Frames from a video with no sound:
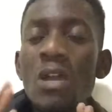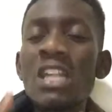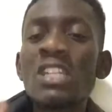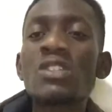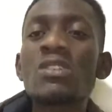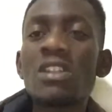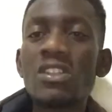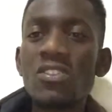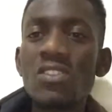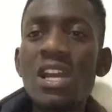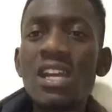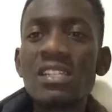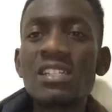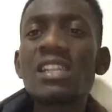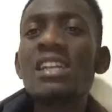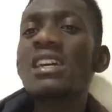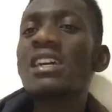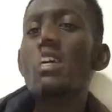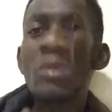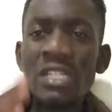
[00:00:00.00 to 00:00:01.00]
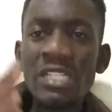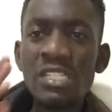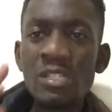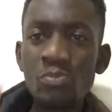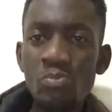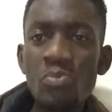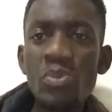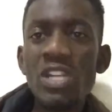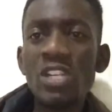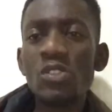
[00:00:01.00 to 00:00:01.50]
want to attract super
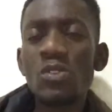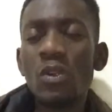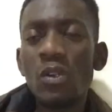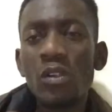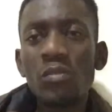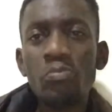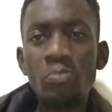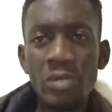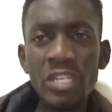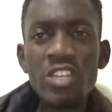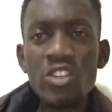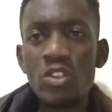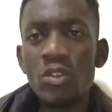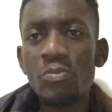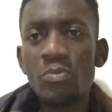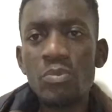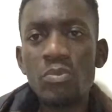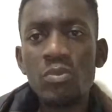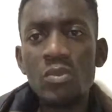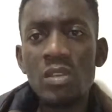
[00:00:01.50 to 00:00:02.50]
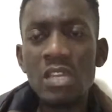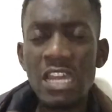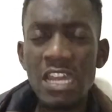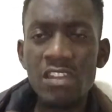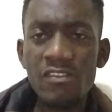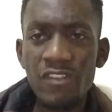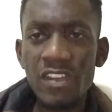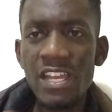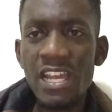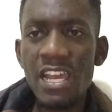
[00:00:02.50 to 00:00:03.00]
spiritual bishop kind
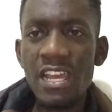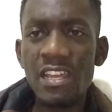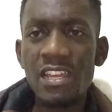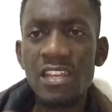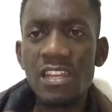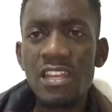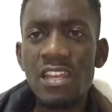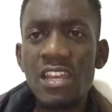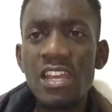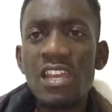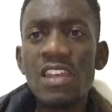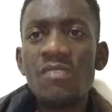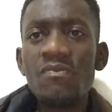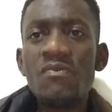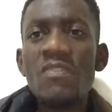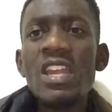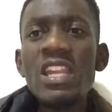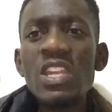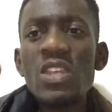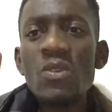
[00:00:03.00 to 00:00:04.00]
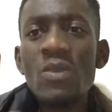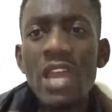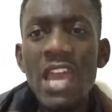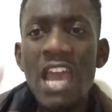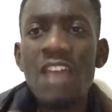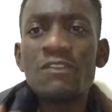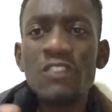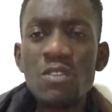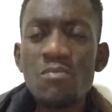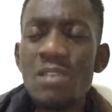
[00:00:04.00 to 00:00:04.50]
of a guy, then you
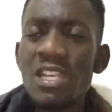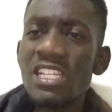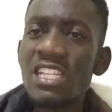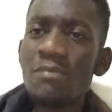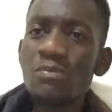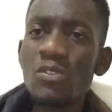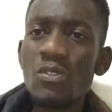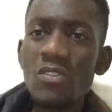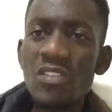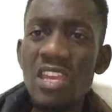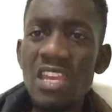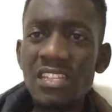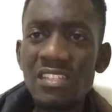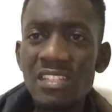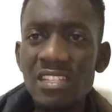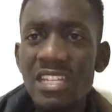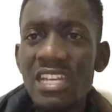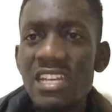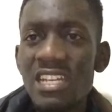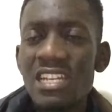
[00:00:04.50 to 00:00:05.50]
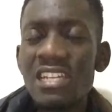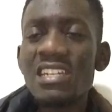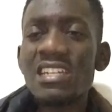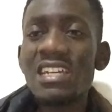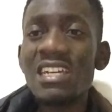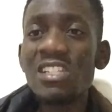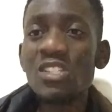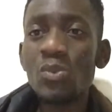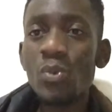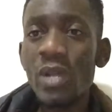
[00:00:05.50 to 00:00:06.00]
have to measure up to their standard
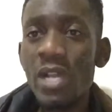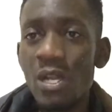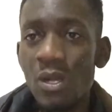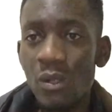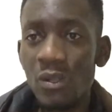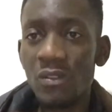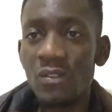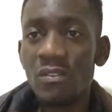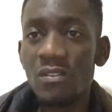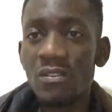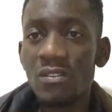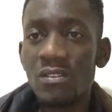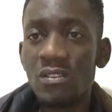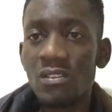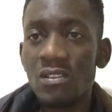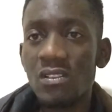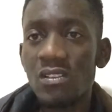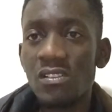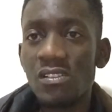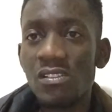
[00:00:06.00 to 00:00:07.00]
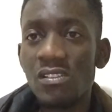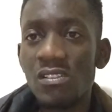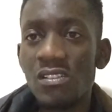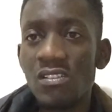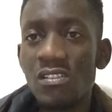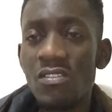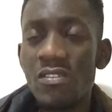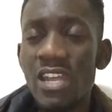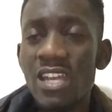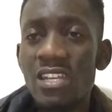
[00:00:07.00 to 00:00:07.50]
as well.
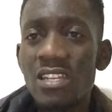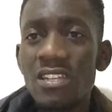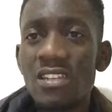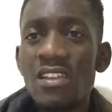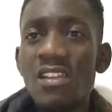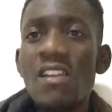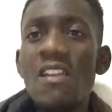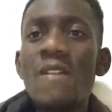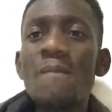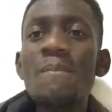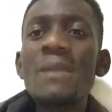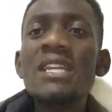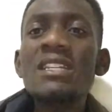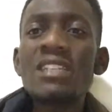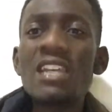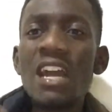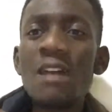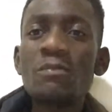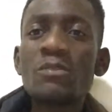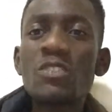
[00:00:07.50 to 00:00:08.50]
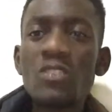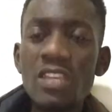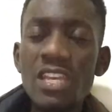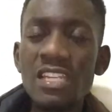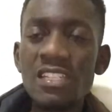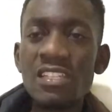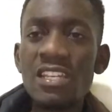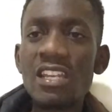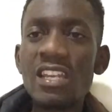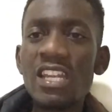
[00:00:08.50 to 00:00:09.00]
Right? Measure up to their
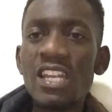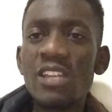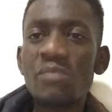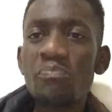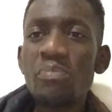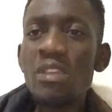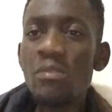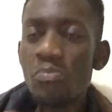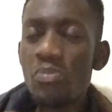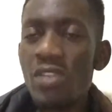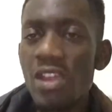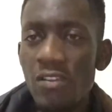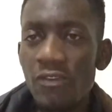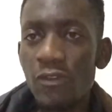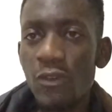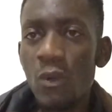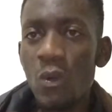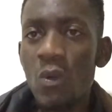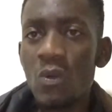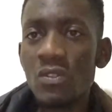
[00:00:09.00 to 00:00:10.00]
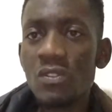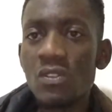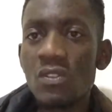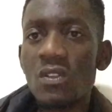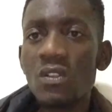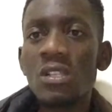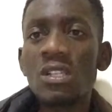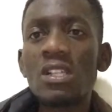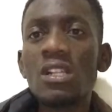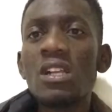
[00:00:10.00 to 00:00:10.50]
standard. Be prayerful
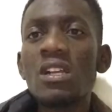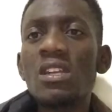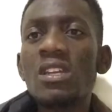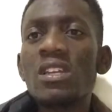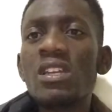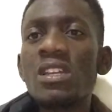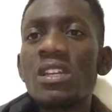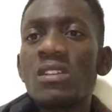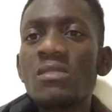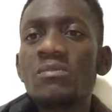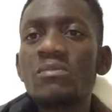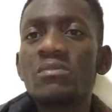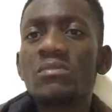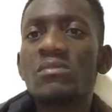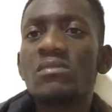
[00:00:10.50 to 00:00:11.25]
also. You know,